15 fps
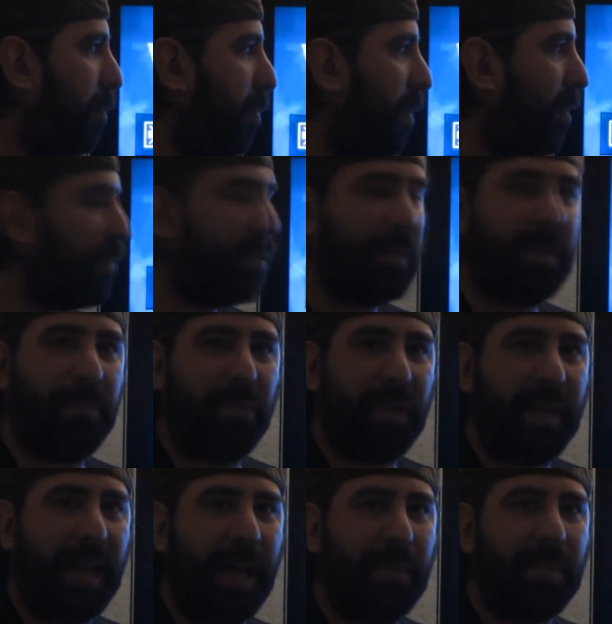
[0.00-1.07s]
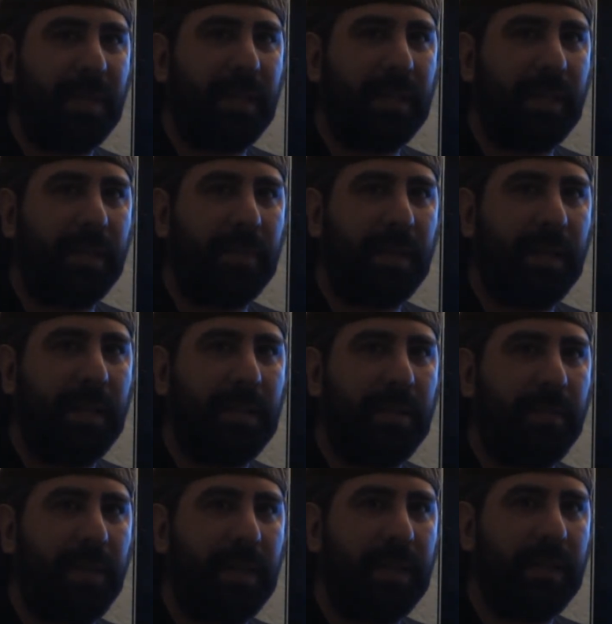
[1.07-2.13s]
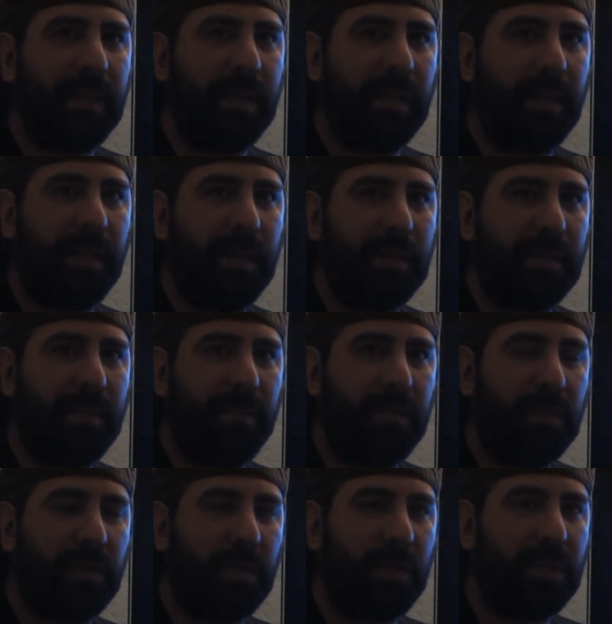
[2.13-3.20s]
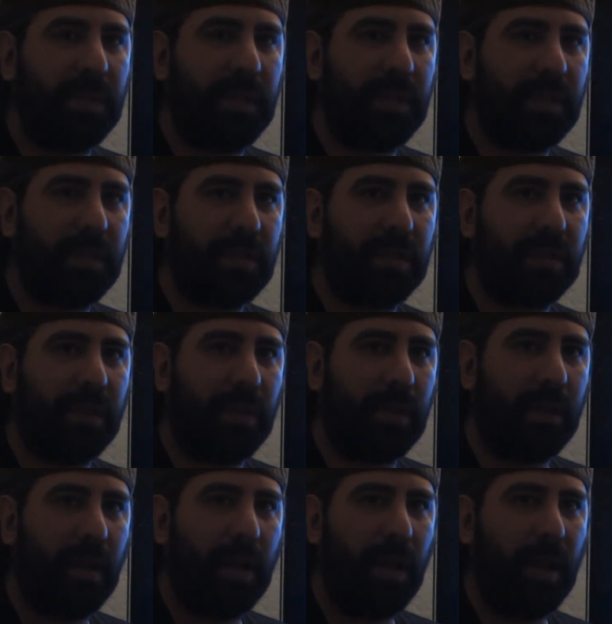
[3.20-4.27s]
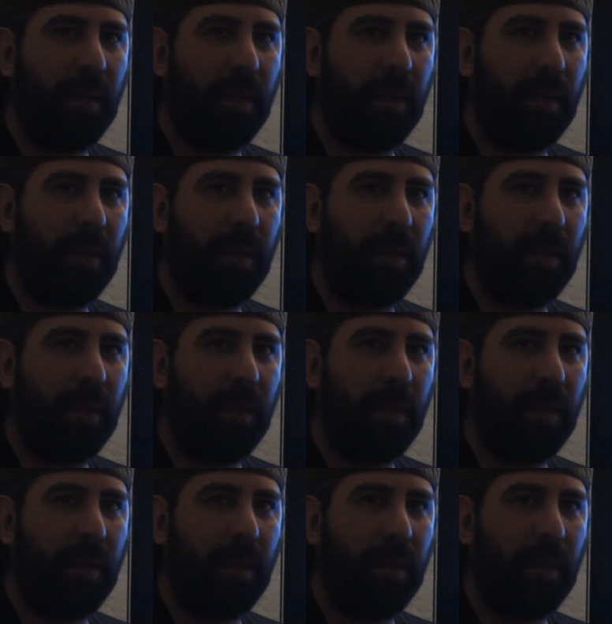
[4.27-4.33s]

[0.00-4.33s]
probably pretty happy that they had defended Future Crew's initial assault,